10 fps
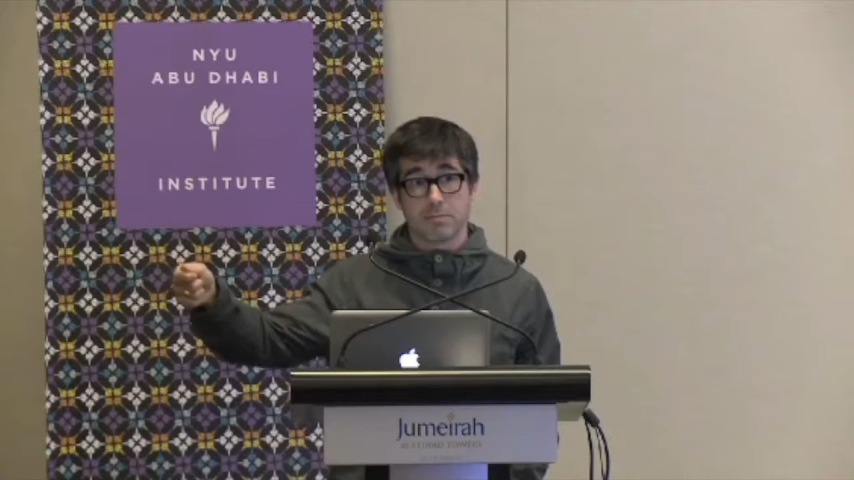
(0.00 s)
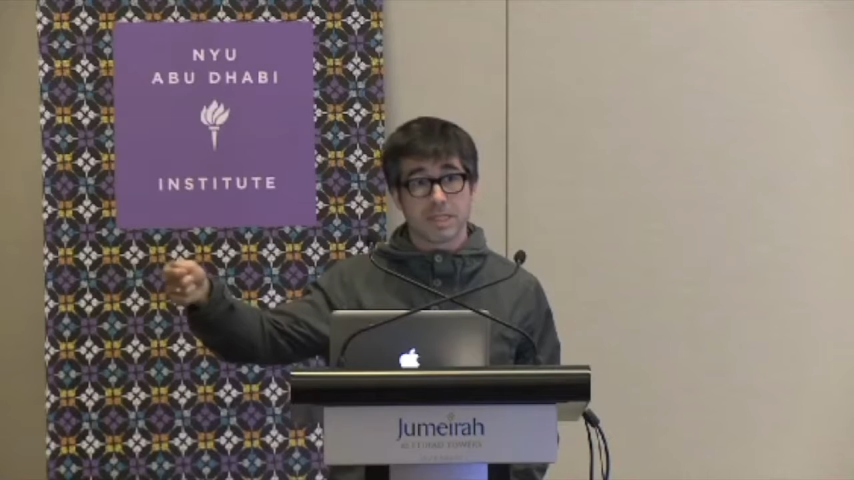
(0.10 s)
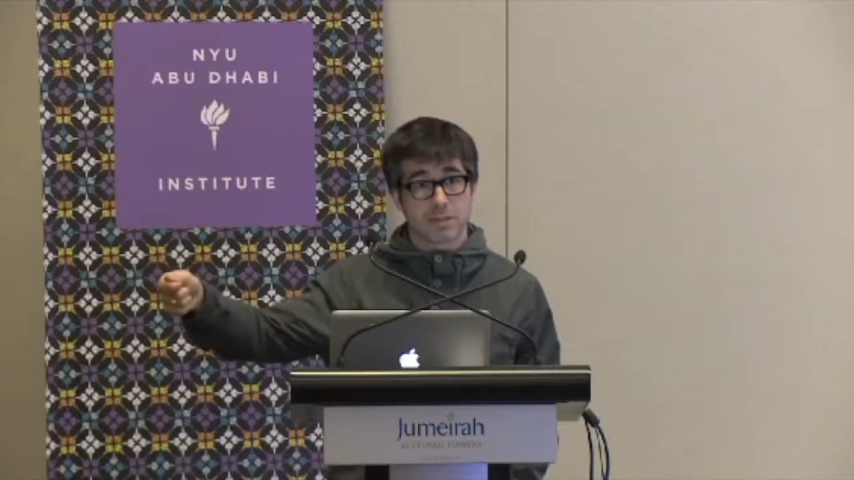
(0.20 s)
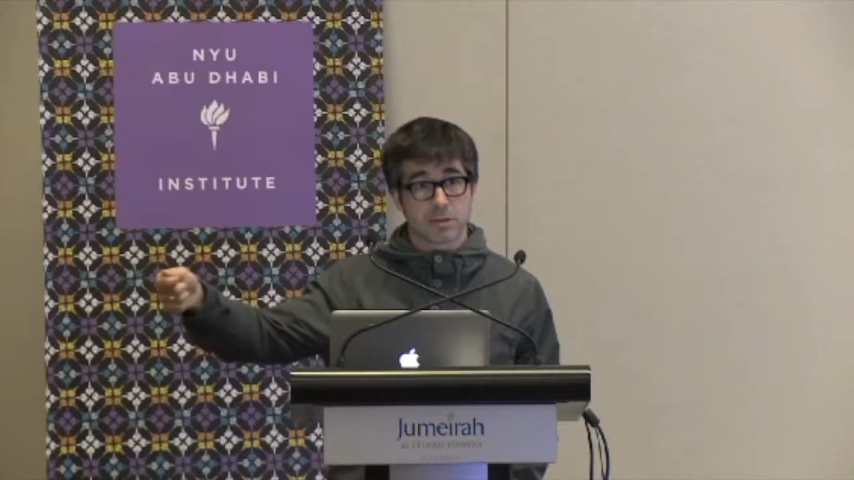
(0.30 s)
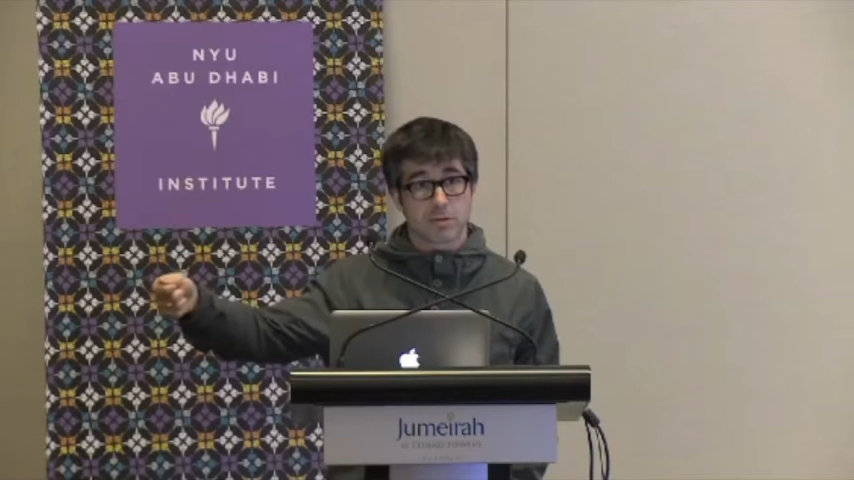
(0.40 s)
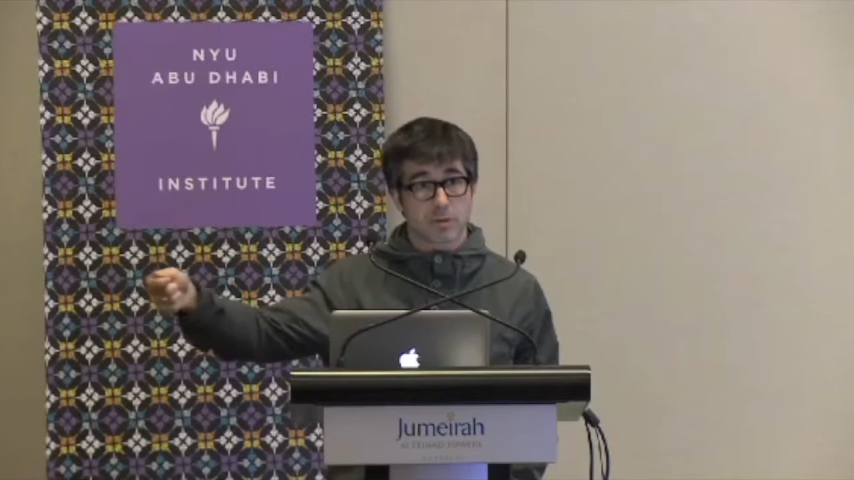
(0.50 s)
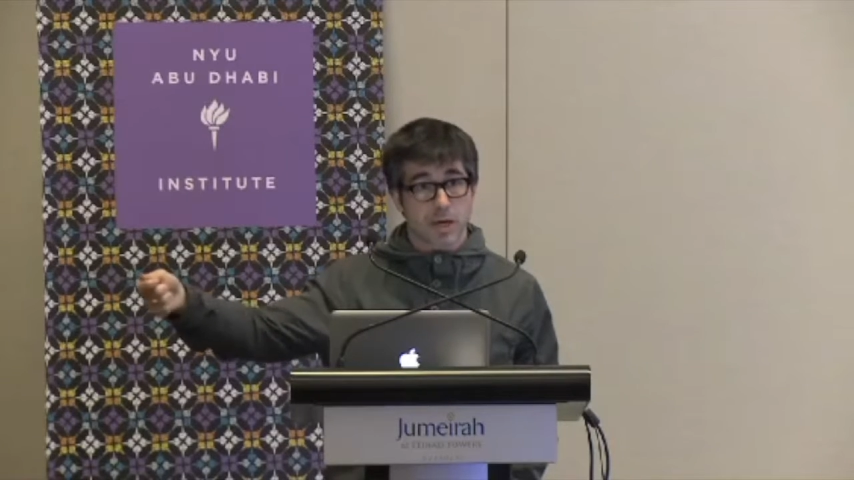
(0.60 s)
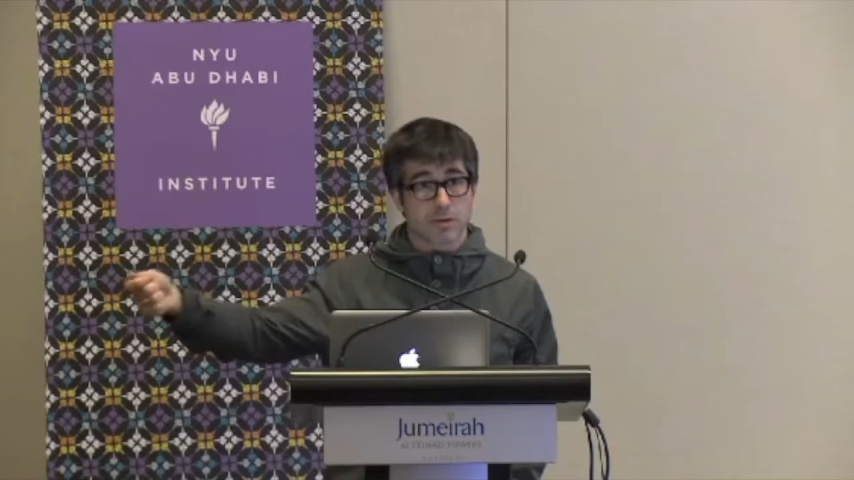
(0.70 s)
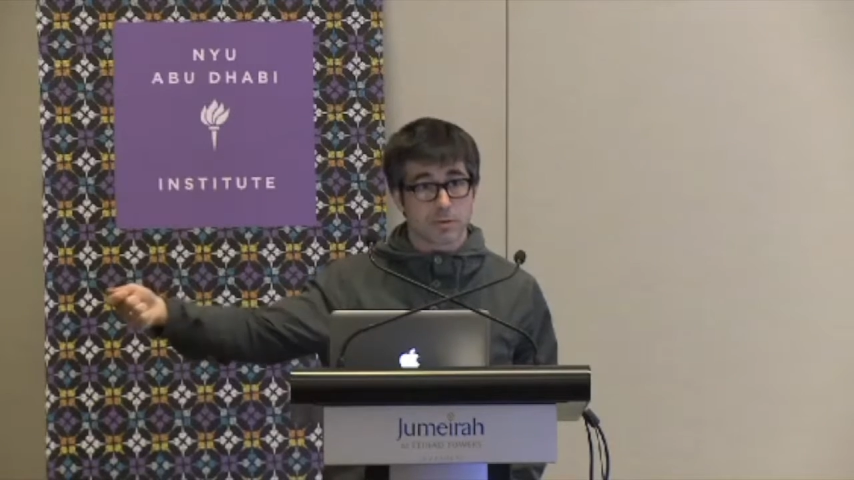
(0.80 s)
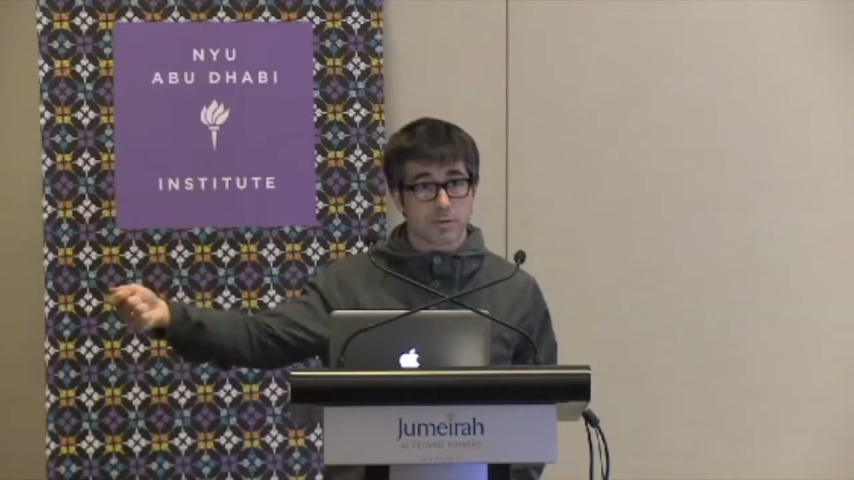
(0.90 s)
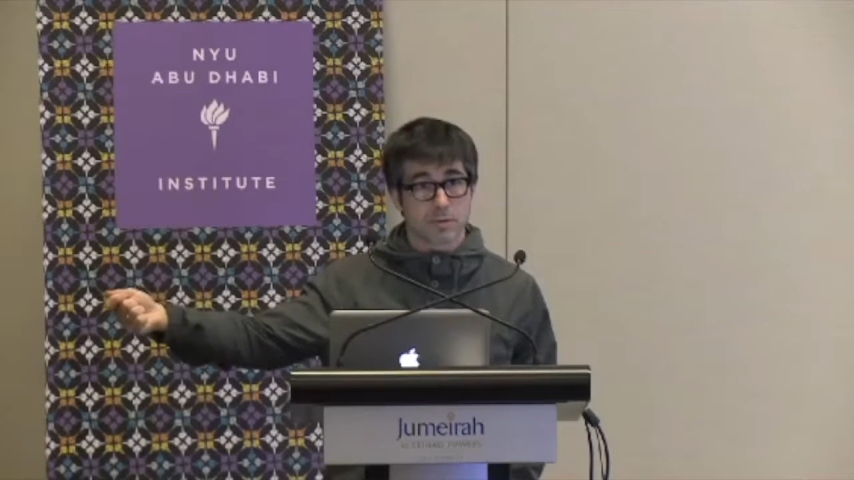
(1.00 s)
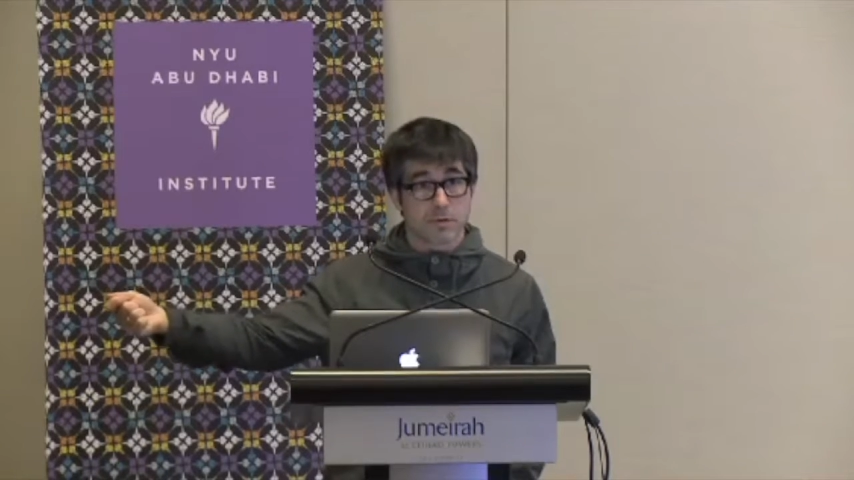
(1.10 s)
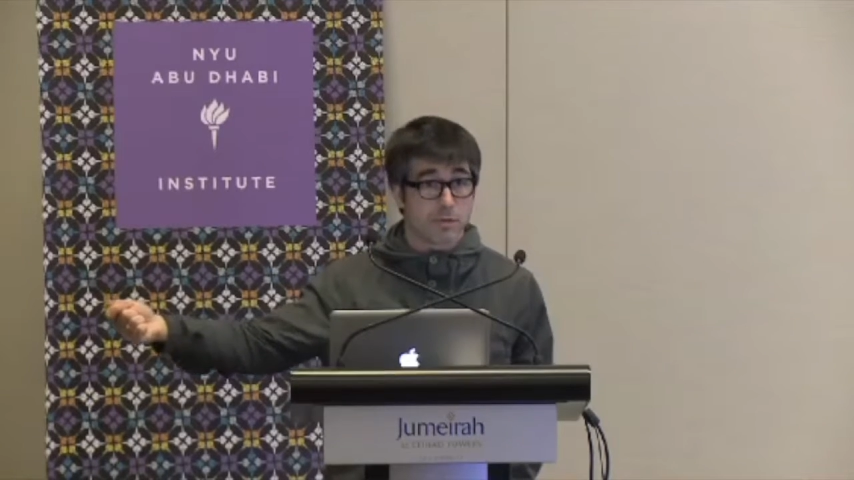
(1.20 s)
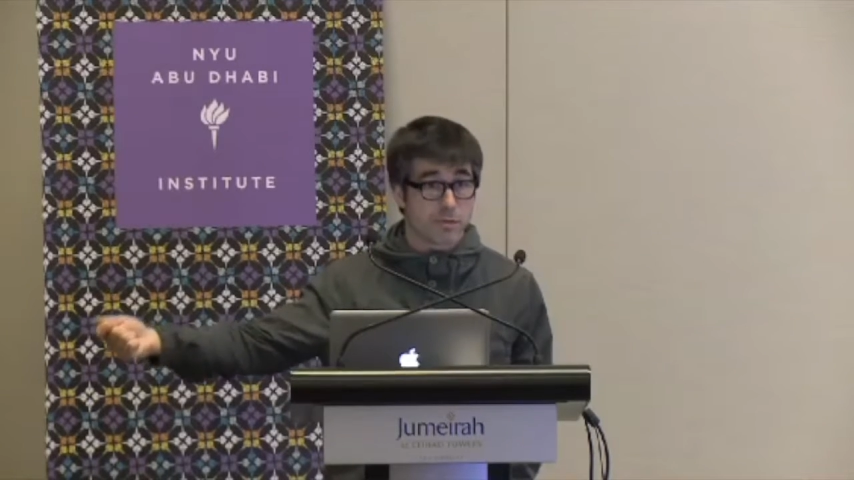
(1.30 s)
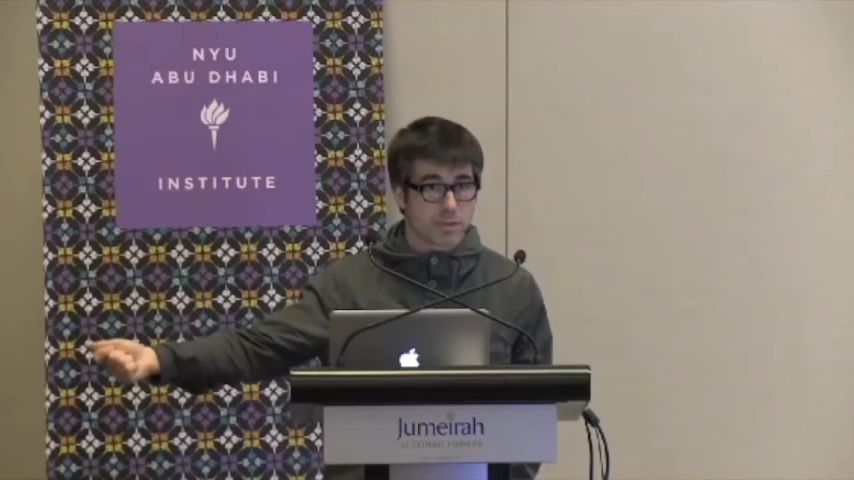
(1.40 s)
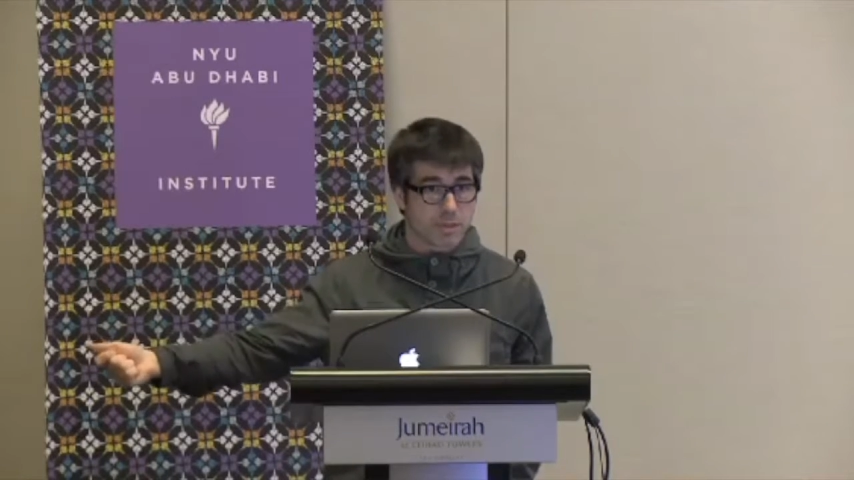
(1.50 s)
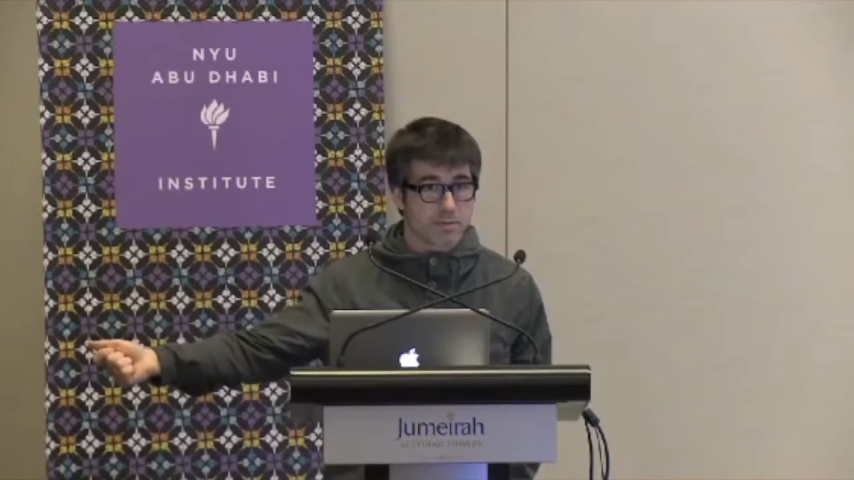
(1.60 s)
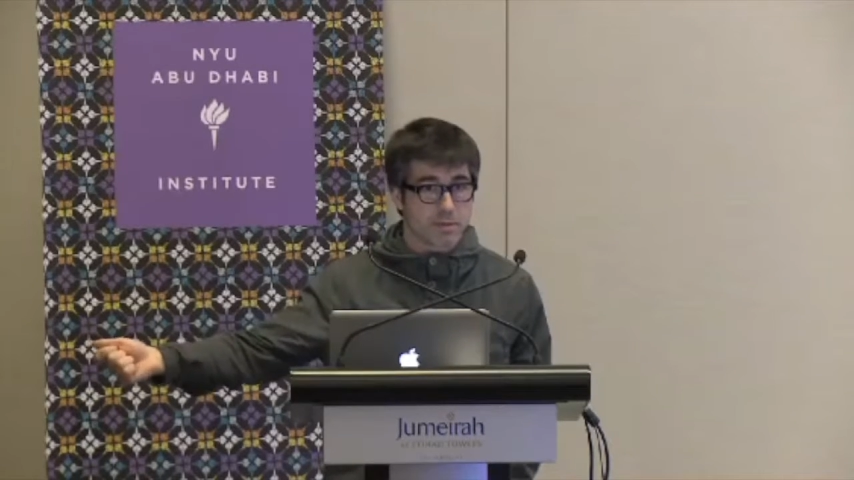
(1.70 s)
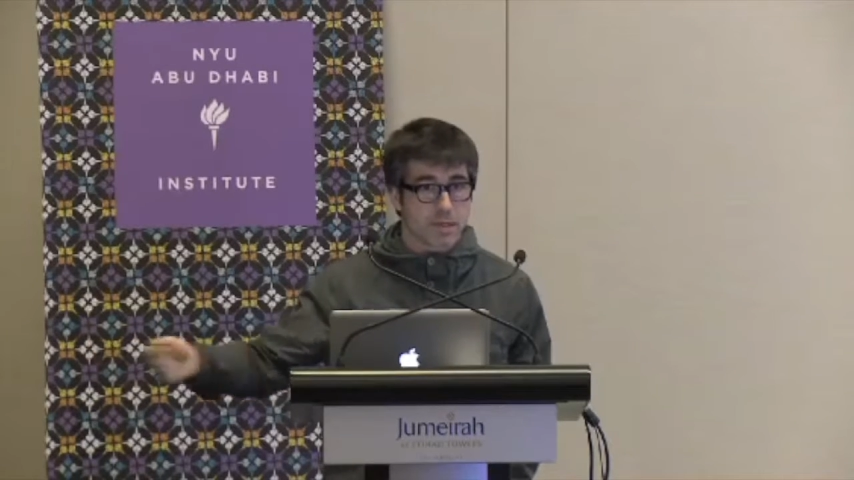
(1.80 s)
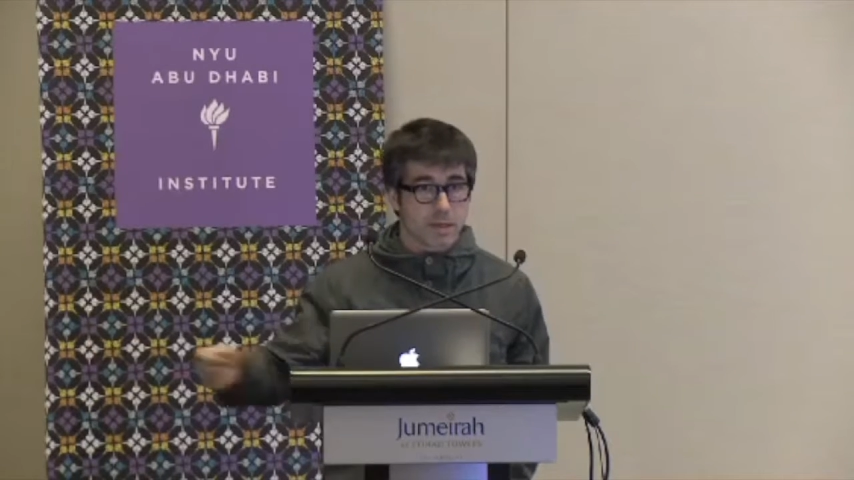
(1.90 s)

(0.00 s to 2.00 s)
beat trackers first.